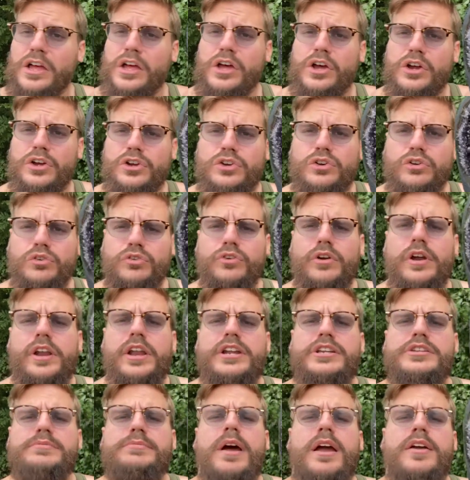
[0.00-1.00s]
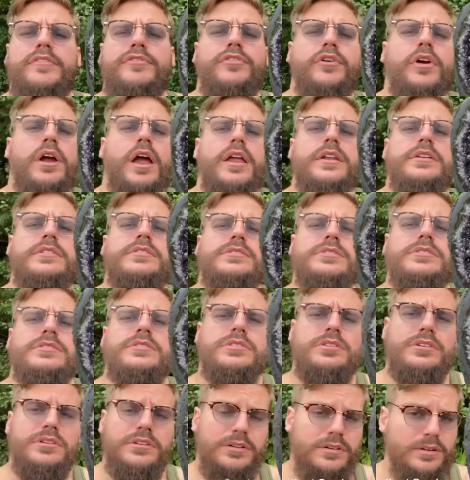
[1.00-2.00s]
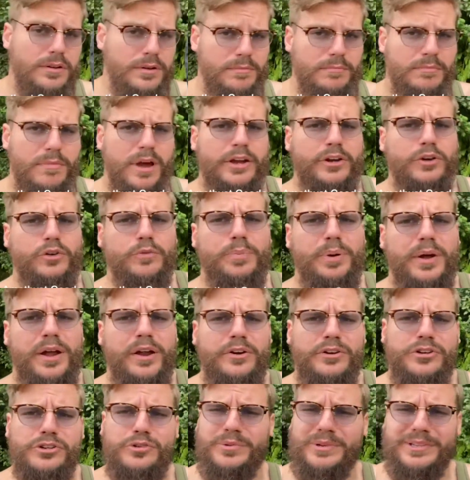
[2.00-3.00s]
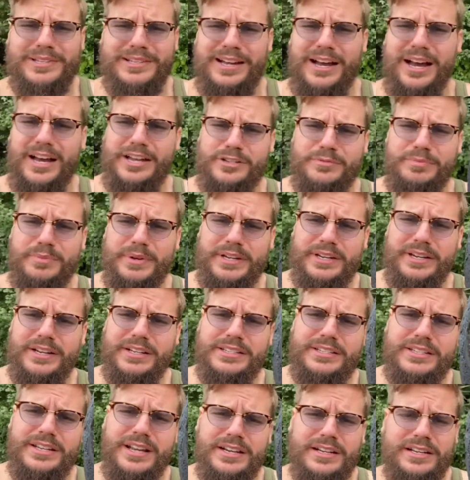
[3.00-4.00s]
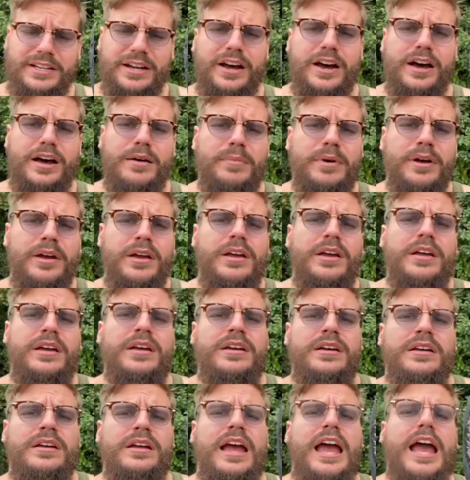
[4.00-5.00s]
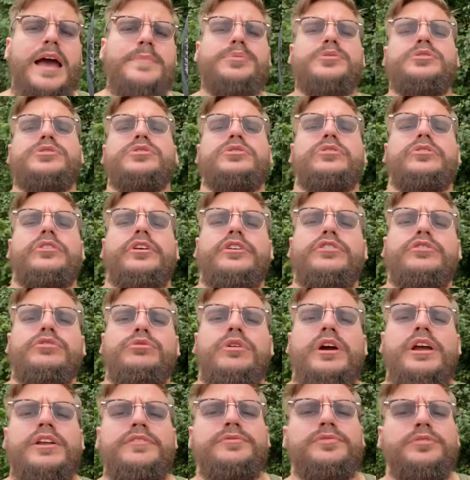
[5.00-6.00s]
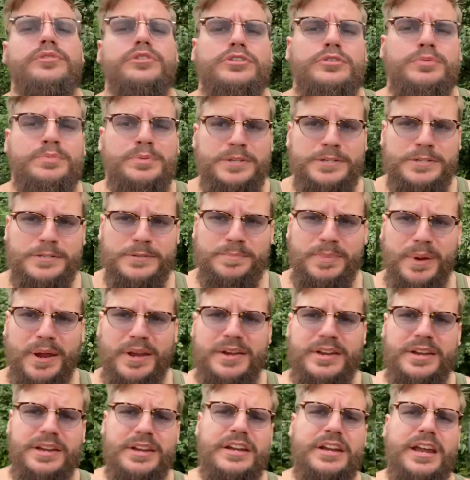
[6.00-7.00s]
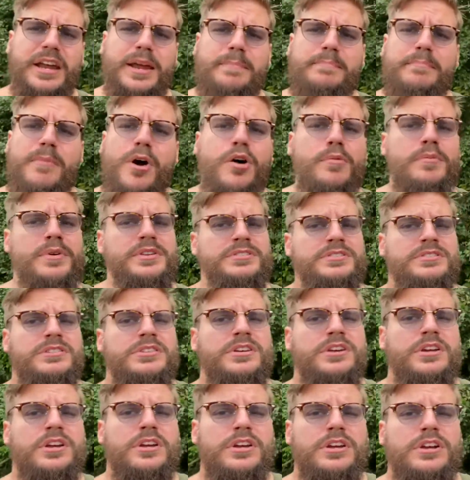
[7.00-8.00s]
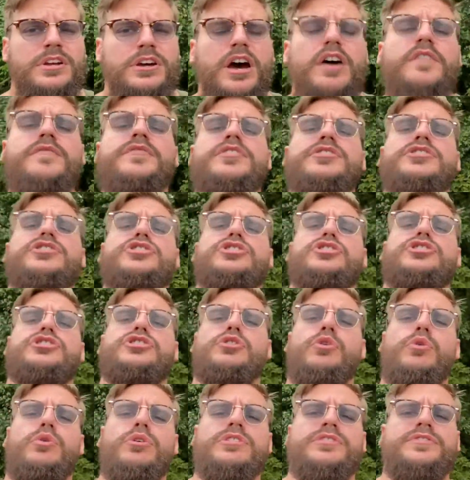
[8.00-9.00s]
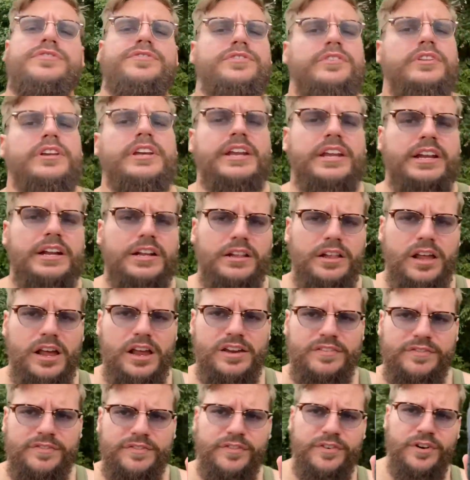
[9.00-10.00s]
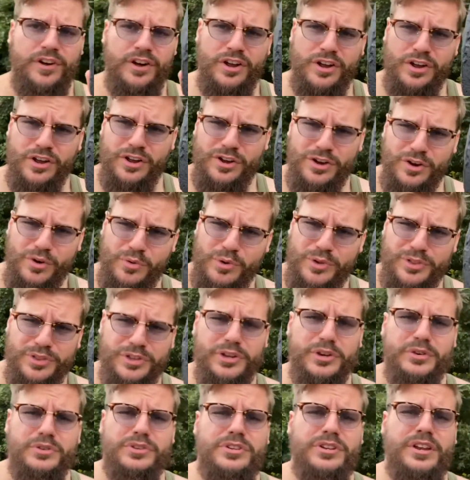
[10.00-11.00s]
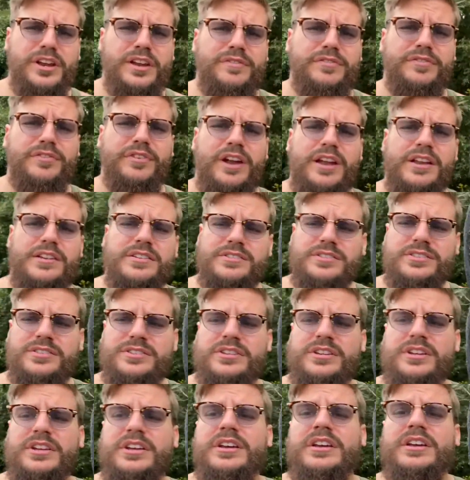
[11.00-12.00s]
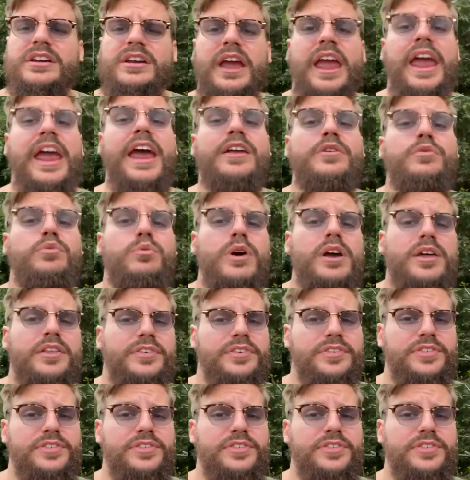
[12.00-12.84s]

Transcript: Greetings, my friends! Michael Parrish with CosmicCuts.com. Absolutely grateful to be spending a moment of this short, fleeting life with you today, friends, and with